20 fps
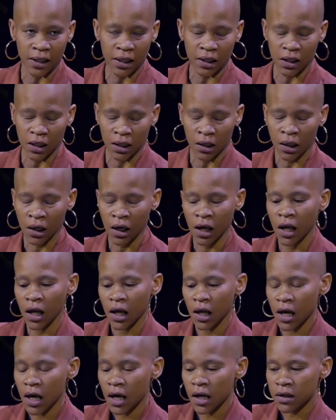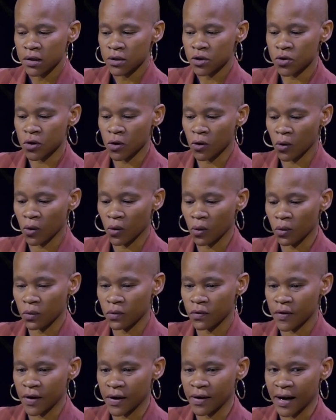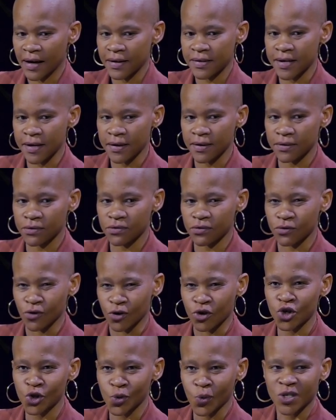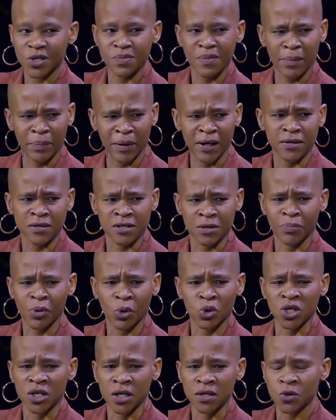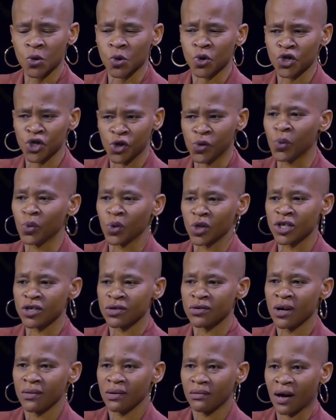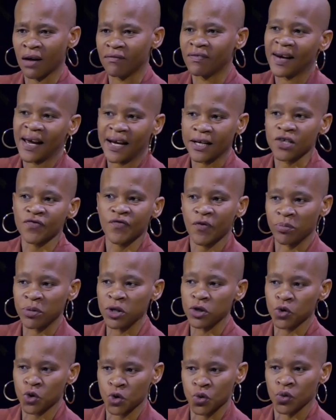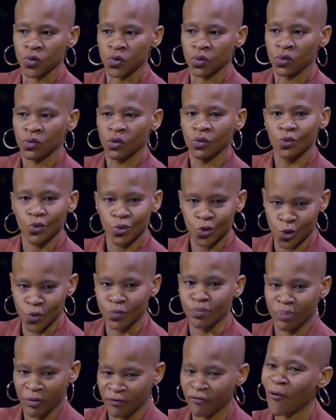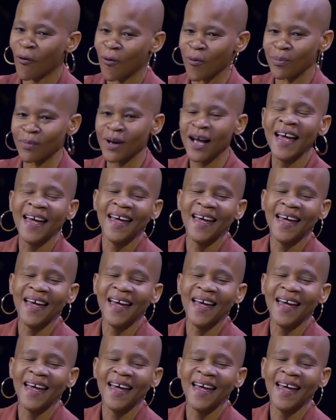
Lake then. So then I said, you know, she was my biggest supporter, so she would have liked for me to, to perform.